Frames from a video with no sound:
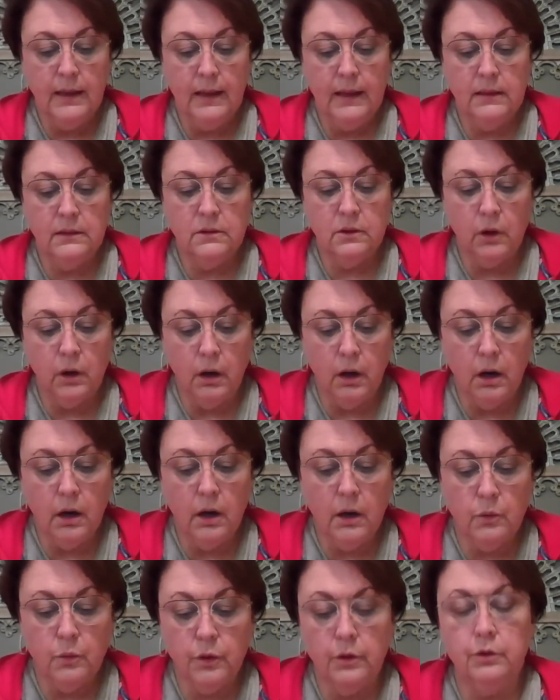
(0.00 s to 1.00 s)
and
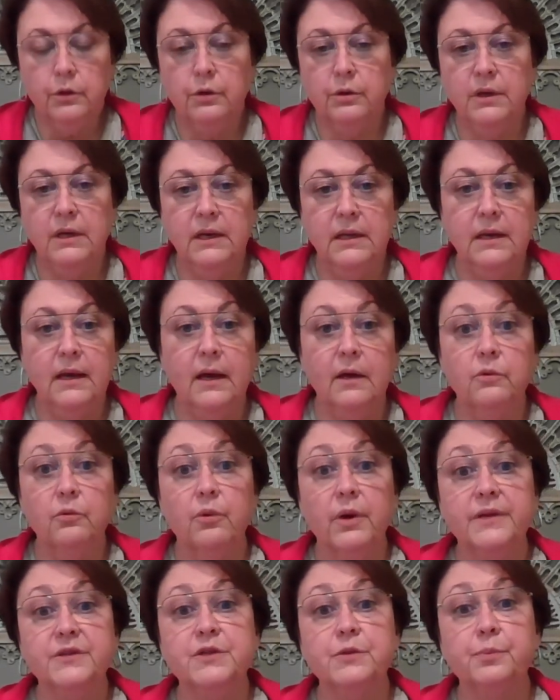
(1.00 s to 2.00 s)
R, we're looking at
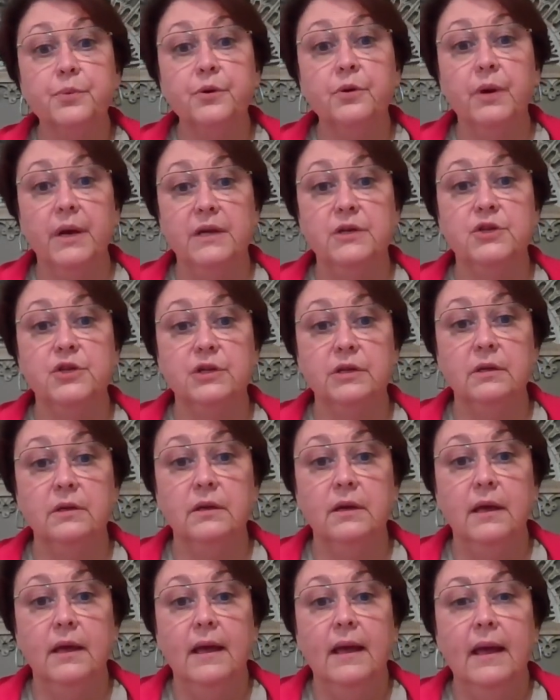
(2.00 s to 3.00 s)

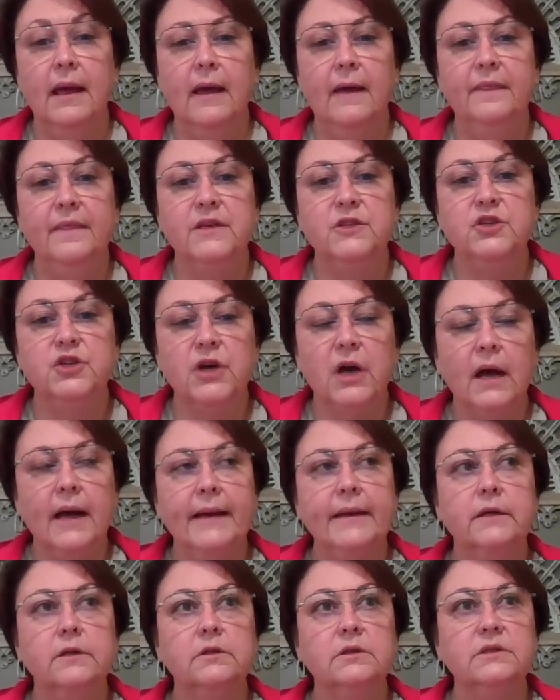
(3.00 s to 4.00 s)
respiration and the
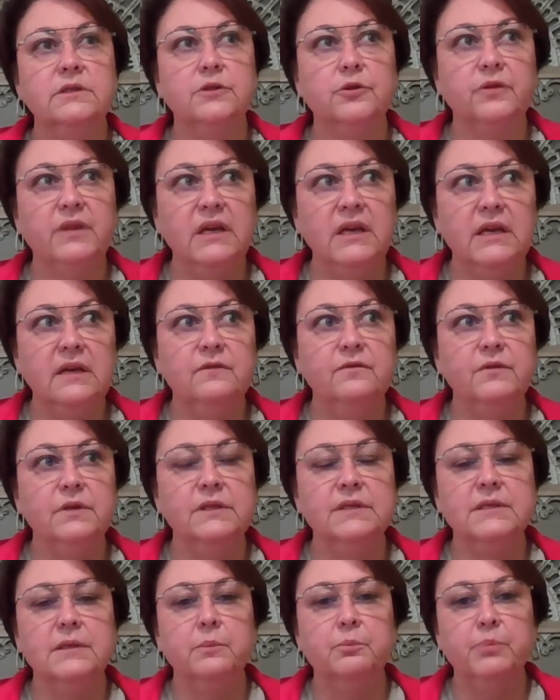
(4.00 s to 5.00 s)
child's or the
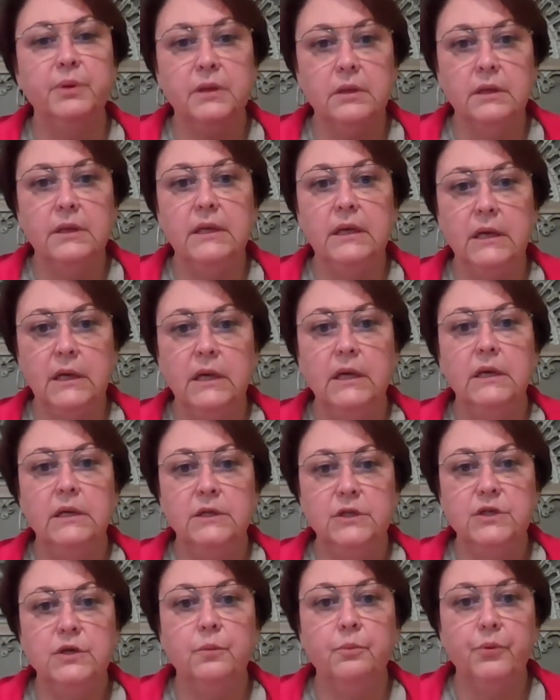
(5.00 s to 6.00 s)
infant's ability
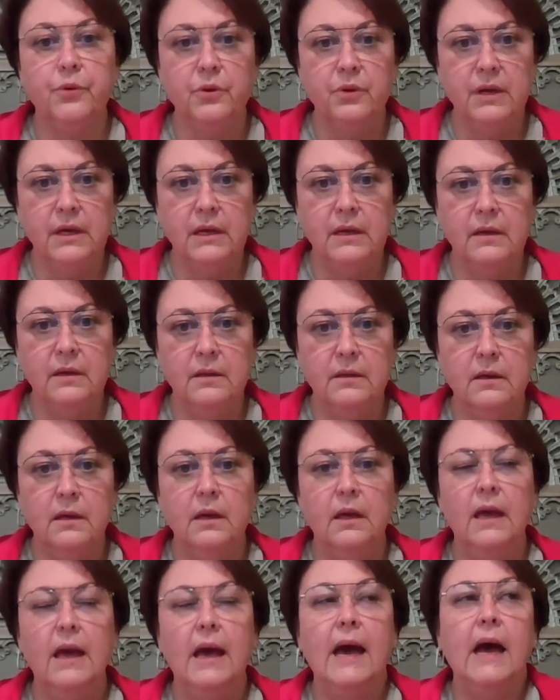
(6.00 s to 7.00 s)
to breathe.
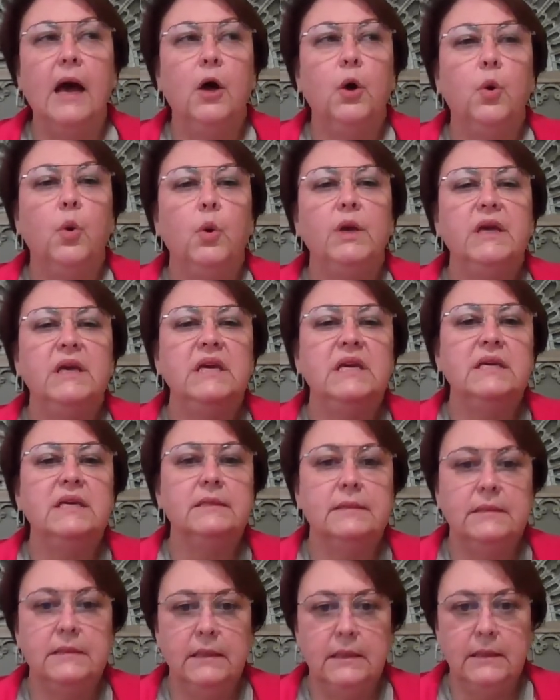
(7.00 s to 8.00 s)
How
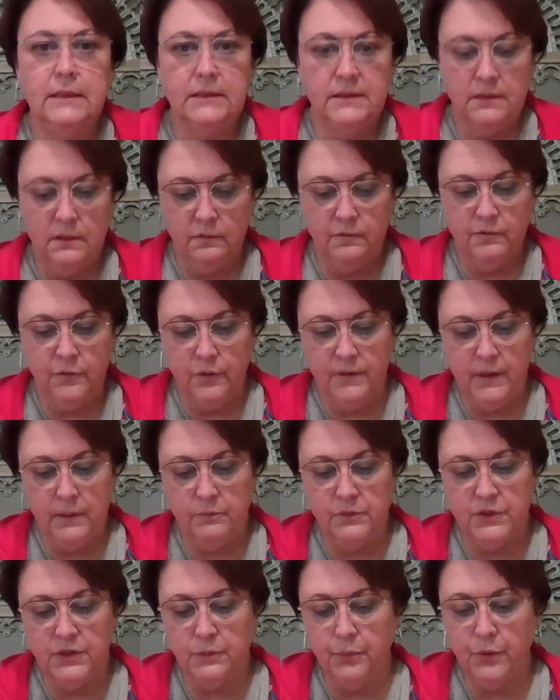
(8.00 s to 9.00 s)
easy is it for
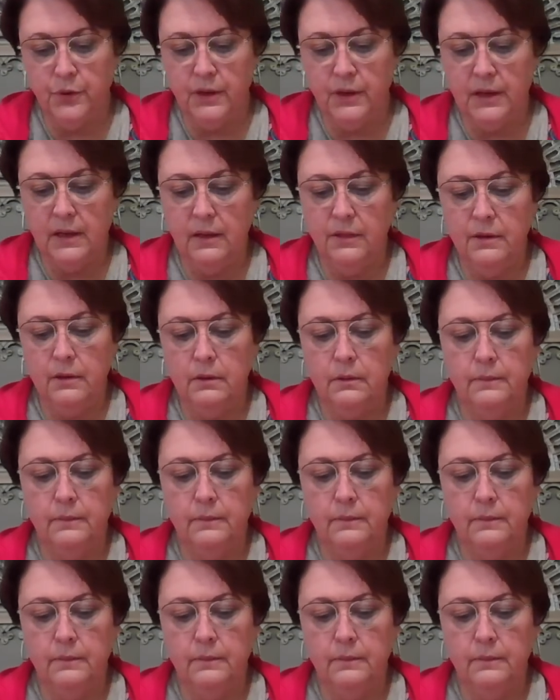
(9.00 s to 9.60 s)
them to breathe?